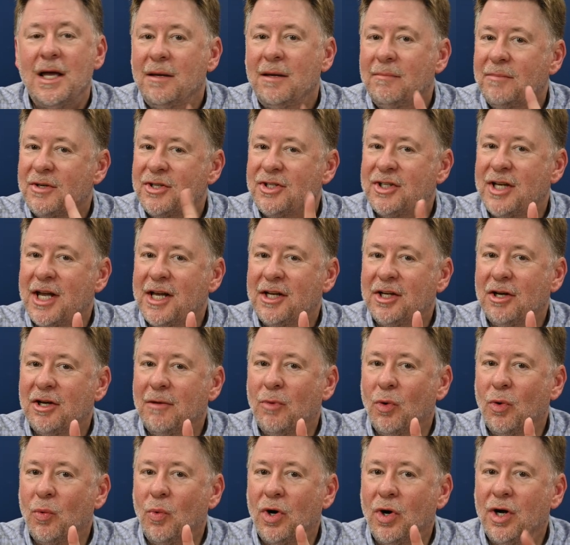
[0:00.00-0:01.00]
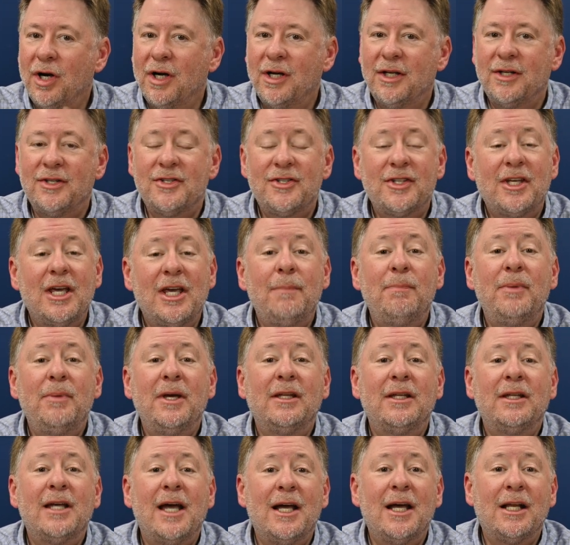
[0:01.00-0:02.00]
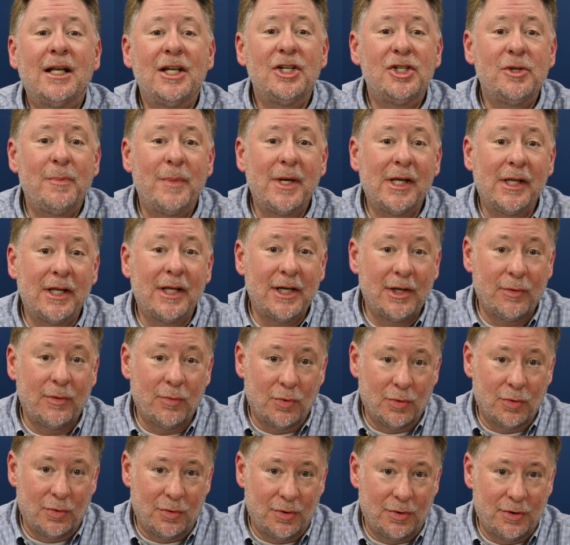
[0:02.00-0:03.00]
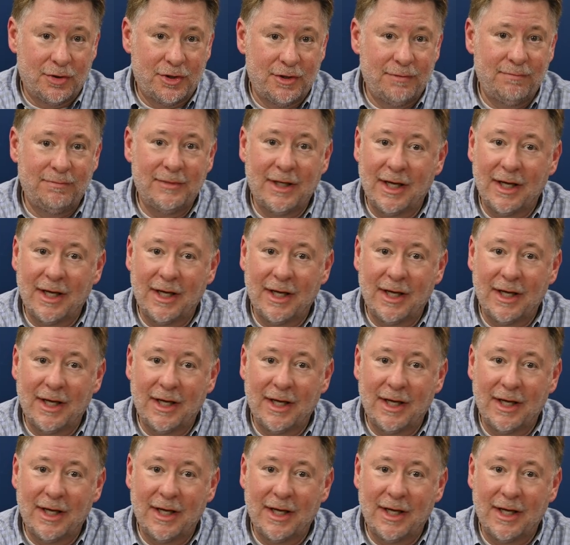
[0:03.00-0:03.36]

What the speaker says: Mistake number 1, skipping the eligibility rules.